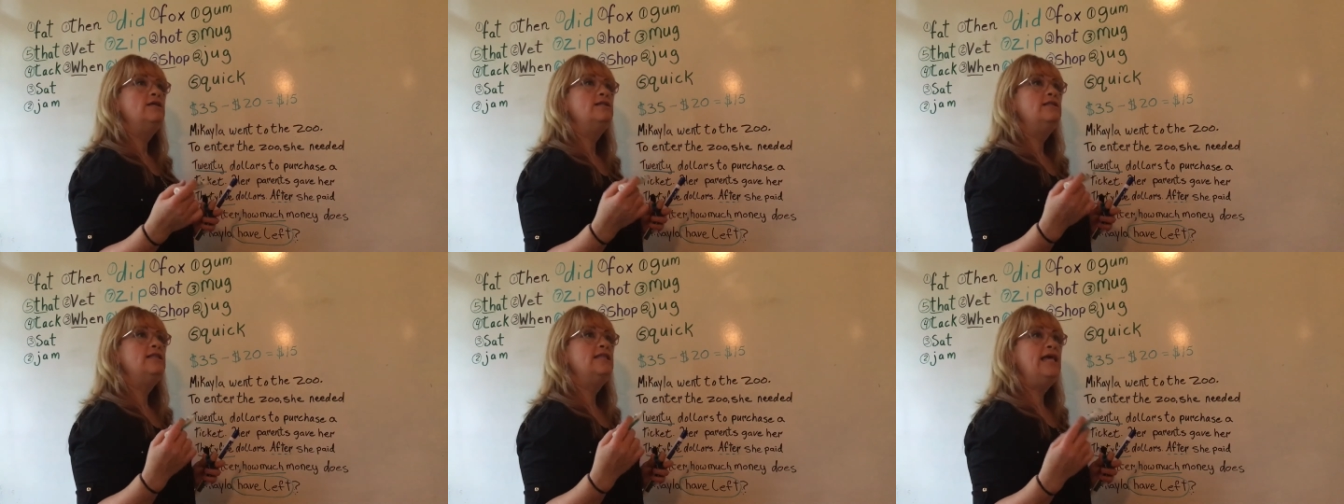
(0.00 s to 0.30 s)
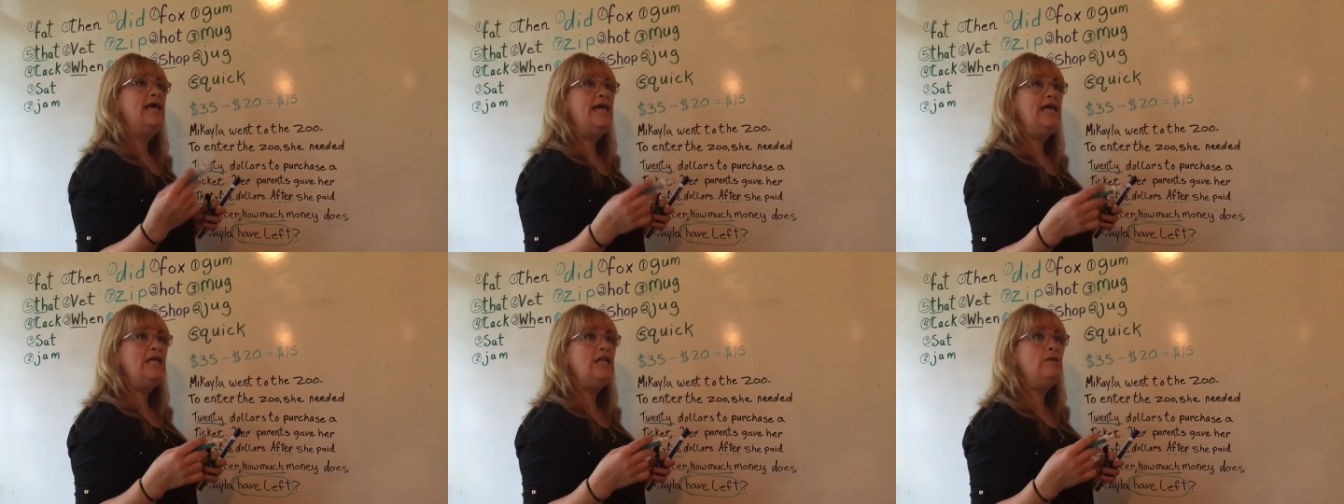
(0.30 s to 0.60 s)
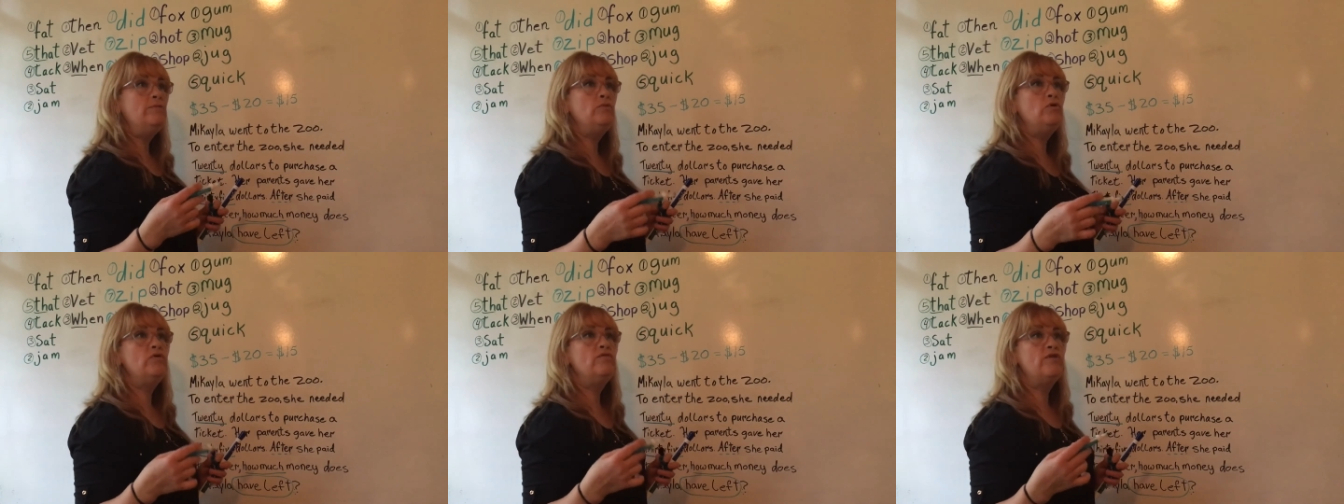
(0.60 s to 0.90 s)

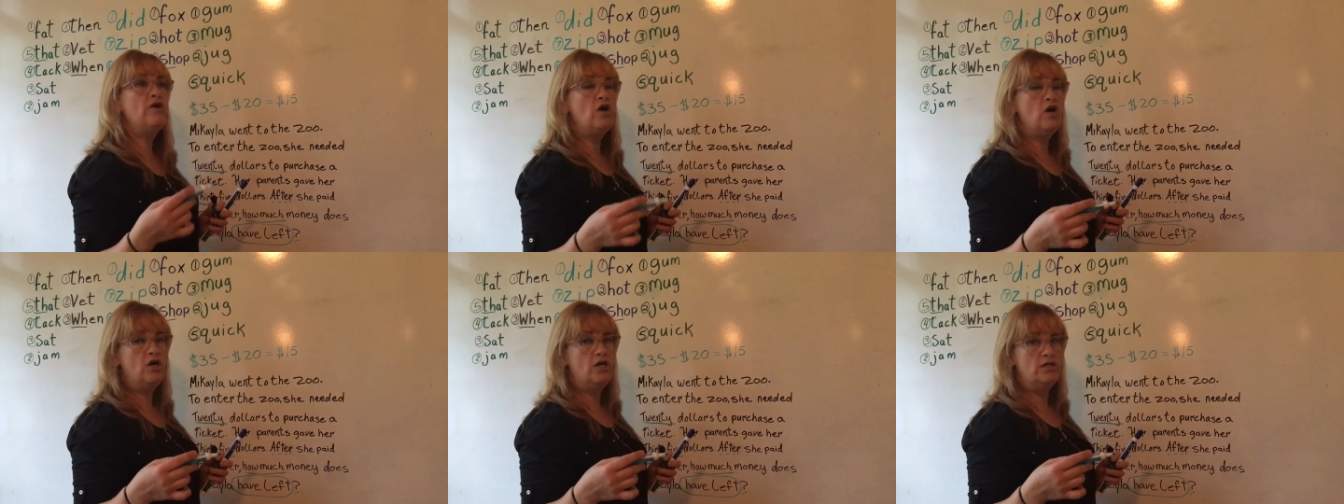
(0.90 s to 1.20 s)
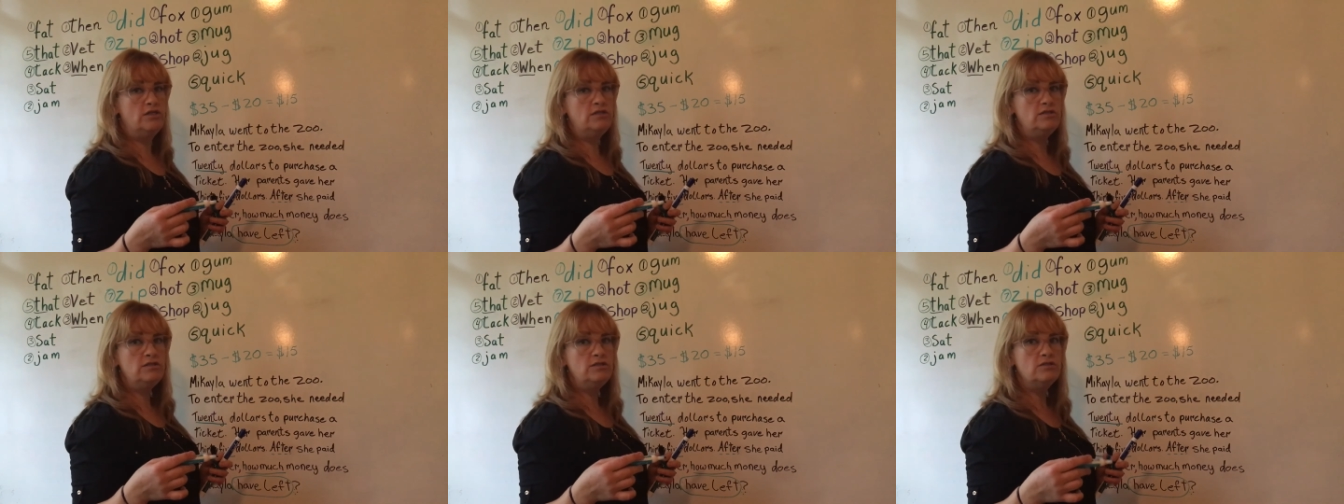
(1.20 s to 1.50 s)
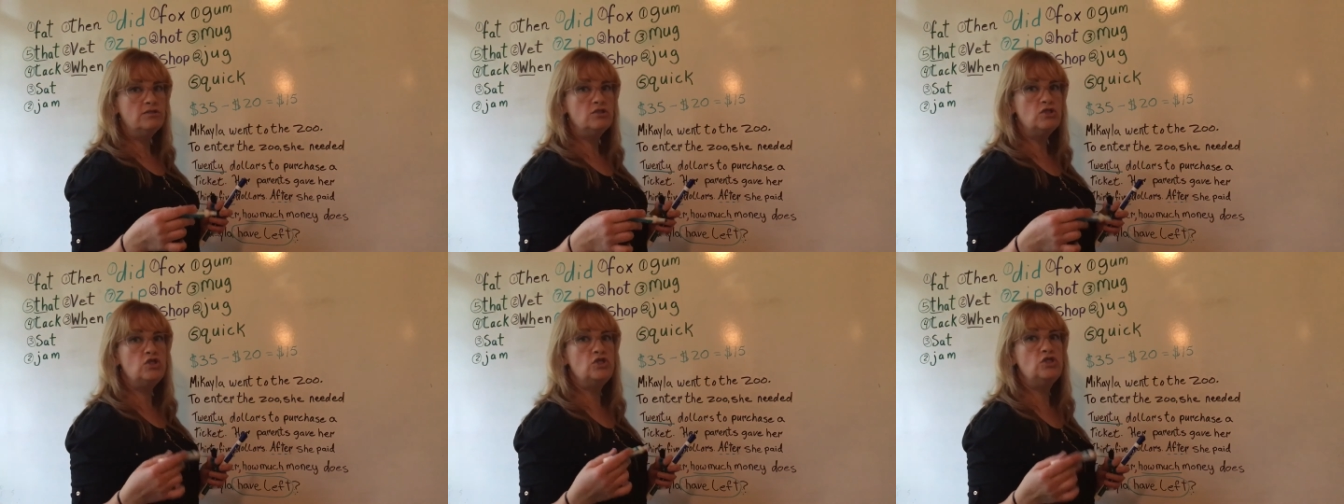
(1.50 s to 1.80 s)
Then move on
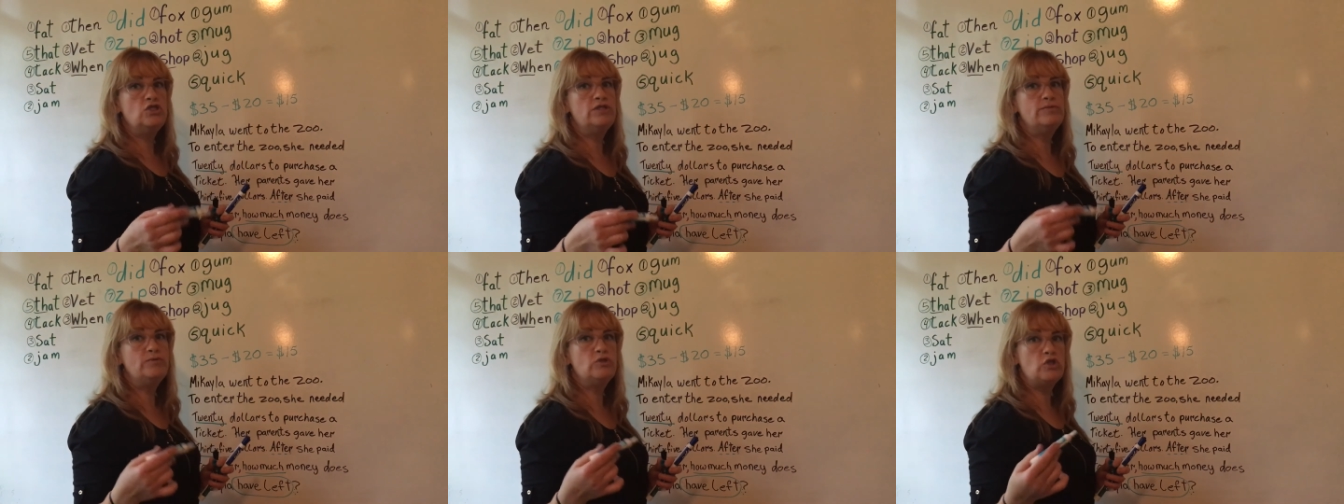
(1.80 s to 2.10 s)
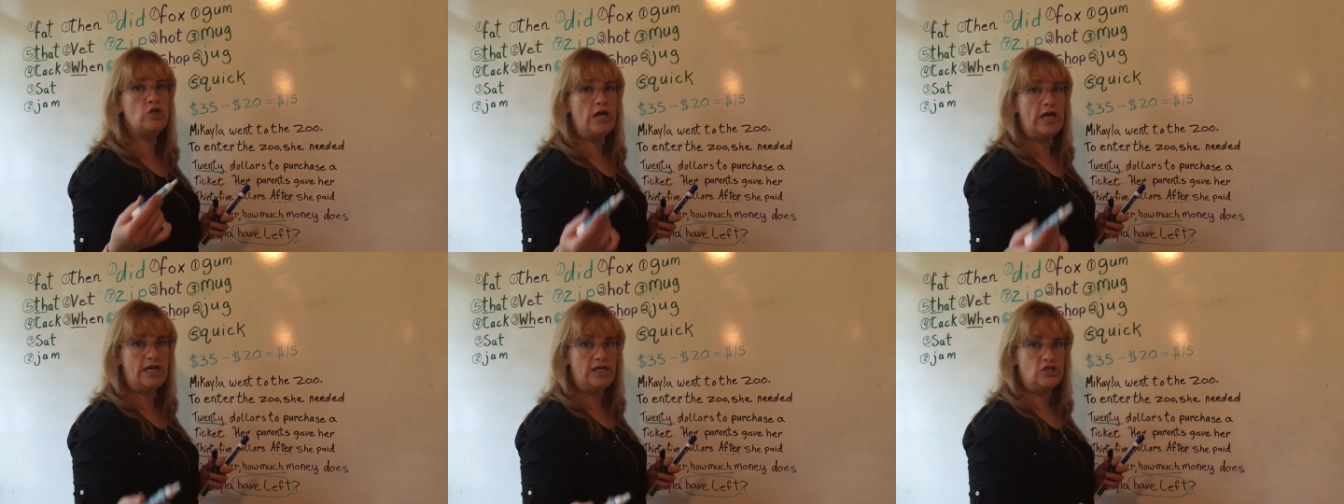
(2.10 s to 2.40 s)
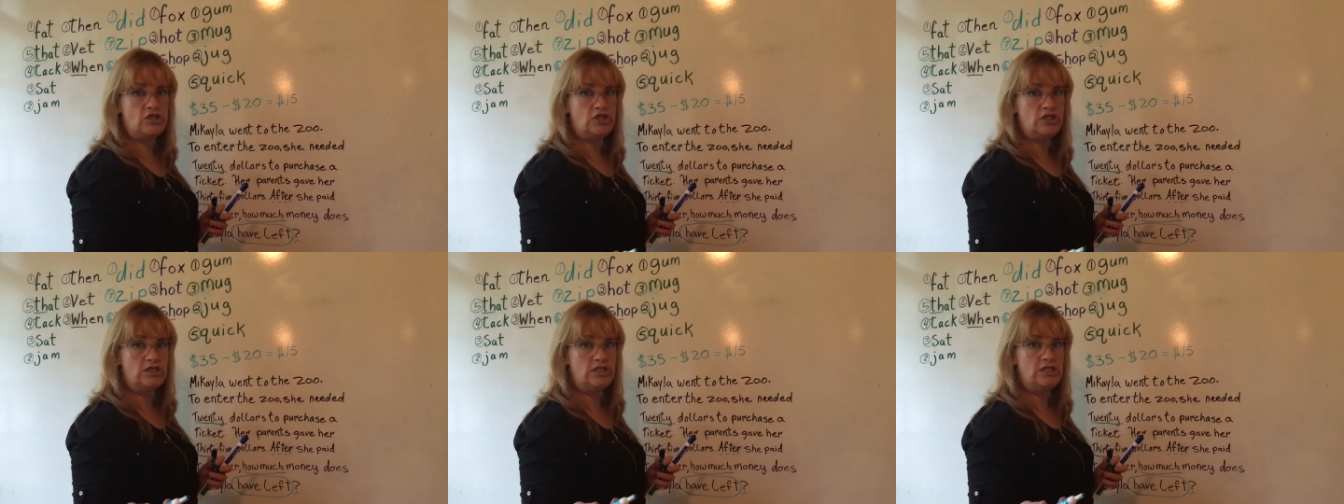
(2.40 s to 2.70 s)
to
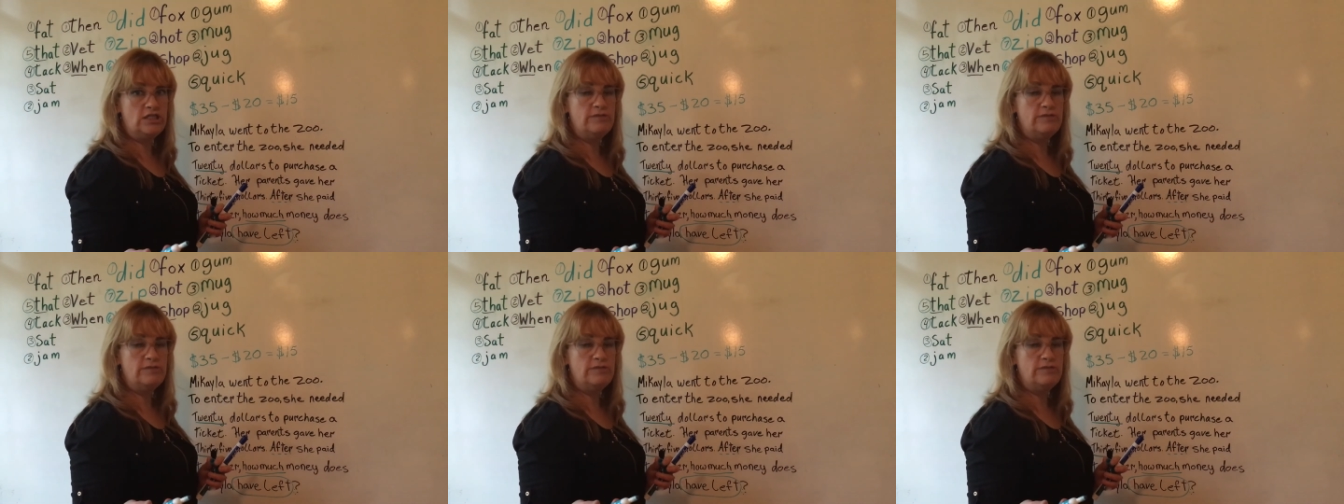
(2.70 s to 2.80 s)
subtraction